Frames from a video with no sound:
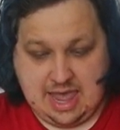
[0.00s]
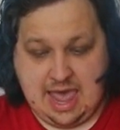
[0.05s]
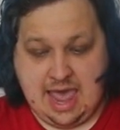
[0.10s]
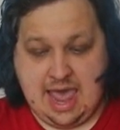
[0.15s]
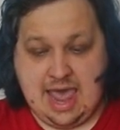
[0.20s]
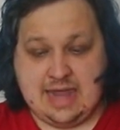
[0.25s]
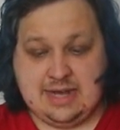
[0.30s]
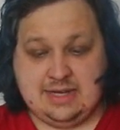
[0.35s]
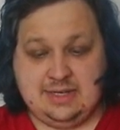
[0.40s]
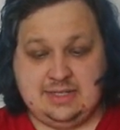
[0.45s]

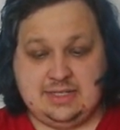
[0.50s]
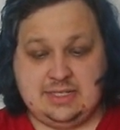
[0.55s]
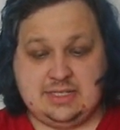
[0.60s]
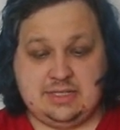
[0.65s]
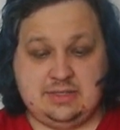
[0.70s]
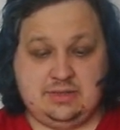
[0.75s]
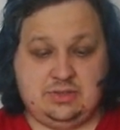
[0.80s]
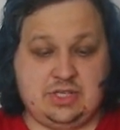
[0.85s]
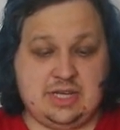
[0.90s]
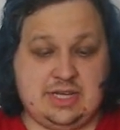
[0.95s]
And
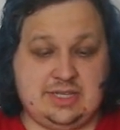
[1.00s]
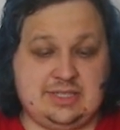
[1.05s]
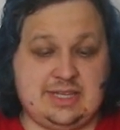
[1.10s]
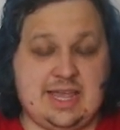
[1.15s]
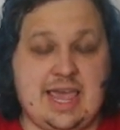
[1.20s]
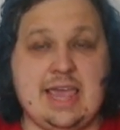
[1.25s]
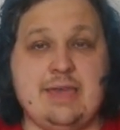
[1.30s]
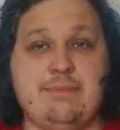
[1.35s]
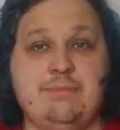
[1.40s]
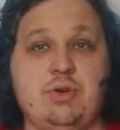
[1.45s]

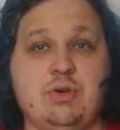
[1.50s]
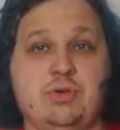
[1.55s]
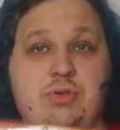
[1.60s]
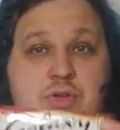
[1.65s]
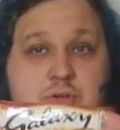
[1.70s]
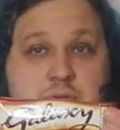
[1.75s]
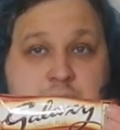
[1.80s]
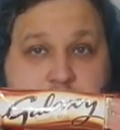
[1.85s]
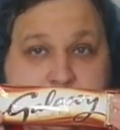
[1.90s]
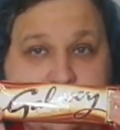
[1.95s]
just a
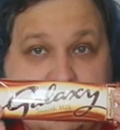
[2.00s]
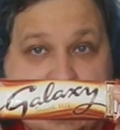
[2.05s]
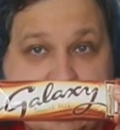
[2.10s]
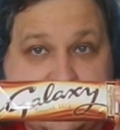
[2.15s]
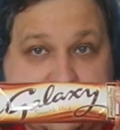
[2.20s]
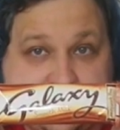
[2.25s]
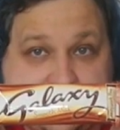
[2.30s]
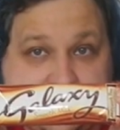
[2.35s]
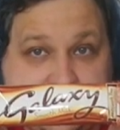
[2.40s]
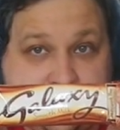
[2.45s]
Milk
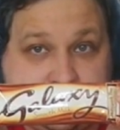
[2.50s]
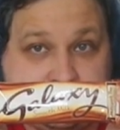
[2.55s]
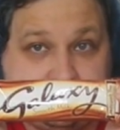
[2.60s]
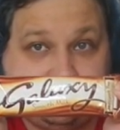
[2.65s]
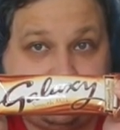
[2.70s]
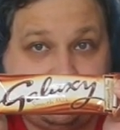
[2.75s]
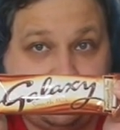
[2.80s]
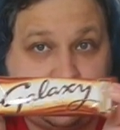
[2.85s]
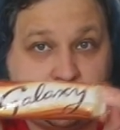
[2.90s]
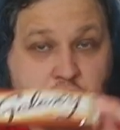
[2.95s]
Galaxy
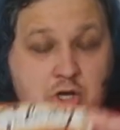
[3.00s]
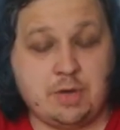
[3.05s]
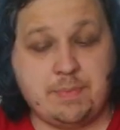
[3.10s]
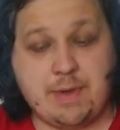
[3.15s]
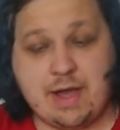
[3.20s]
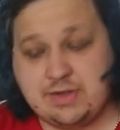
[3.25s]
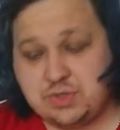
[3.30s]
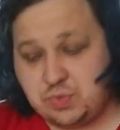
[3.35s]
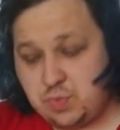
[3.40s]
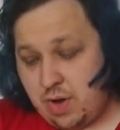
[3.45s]
chocolate
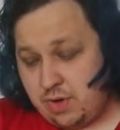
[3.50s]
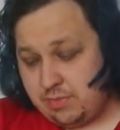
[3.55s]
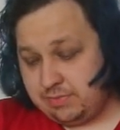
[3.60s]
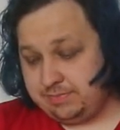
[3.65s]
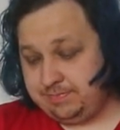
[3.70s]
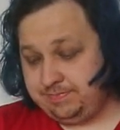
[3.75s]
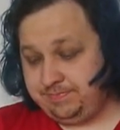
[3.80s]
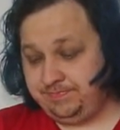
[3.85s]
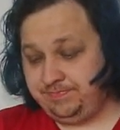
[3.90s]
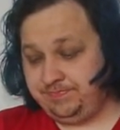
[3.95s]
bar as well.